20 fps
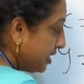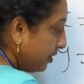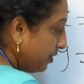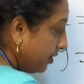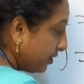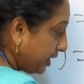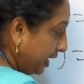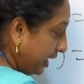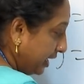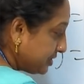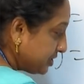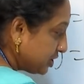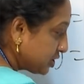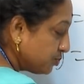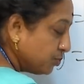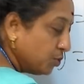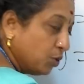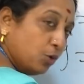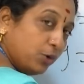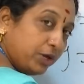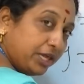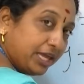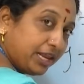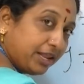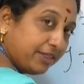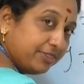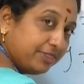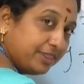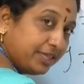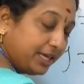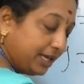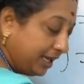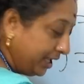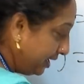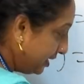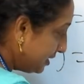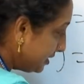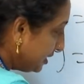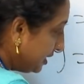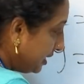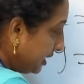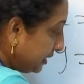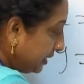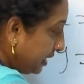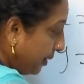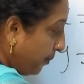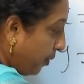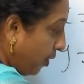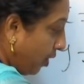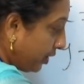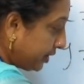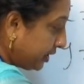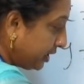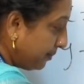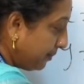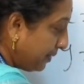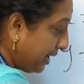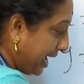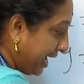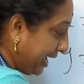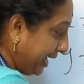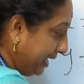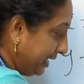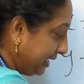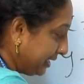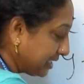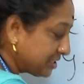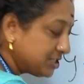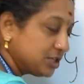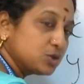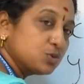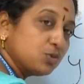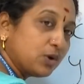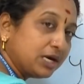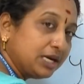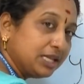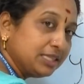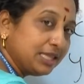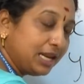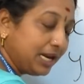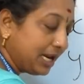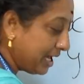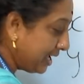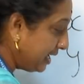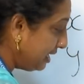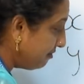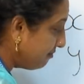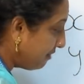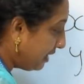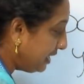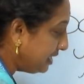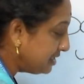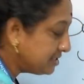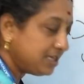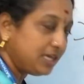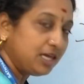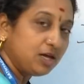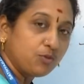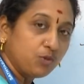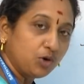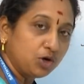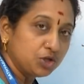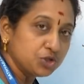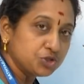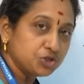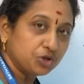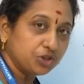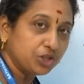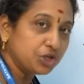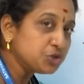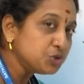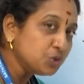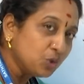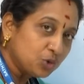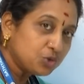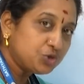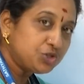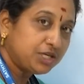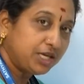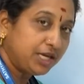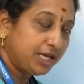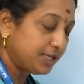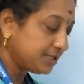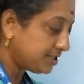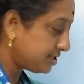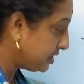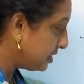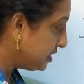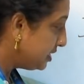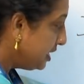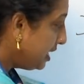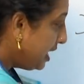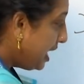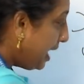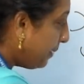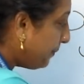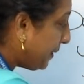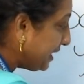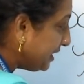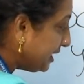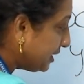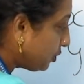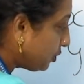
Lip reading: okay, just move here and there, the bottom line touches only the line y is equal to 0, there is no change, but in the